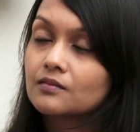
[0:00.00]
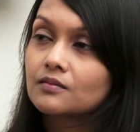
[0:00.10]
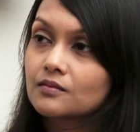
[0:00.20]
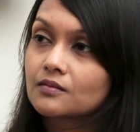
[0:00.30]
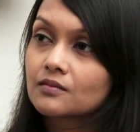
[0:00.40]

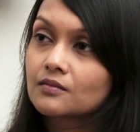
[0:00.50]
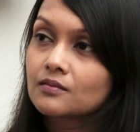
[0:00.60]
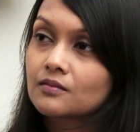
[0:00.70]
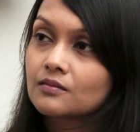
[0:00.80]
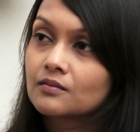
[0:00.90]
Mm-hmm.
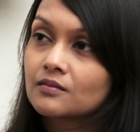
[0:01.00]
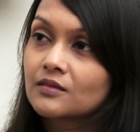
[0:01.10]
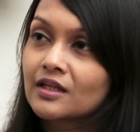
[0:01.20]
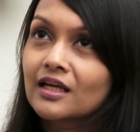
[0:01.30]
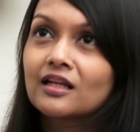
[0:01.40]

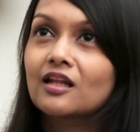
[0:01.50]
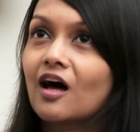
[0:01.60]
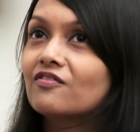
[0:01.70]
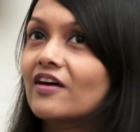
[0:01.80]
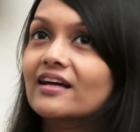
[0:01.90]
Can
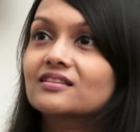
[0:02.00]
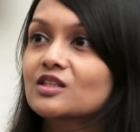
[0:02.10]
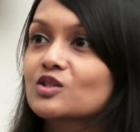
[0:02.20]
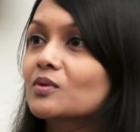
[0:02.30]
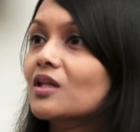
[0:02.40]
love
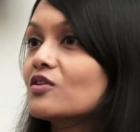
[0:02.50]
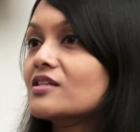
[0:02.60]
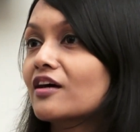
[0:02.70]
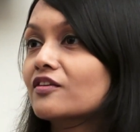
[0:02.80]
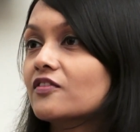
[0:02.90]
exist without
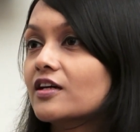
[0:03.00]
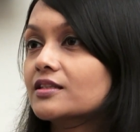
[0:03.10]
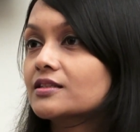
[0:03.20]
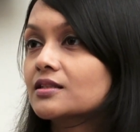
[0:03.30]
sacrifice?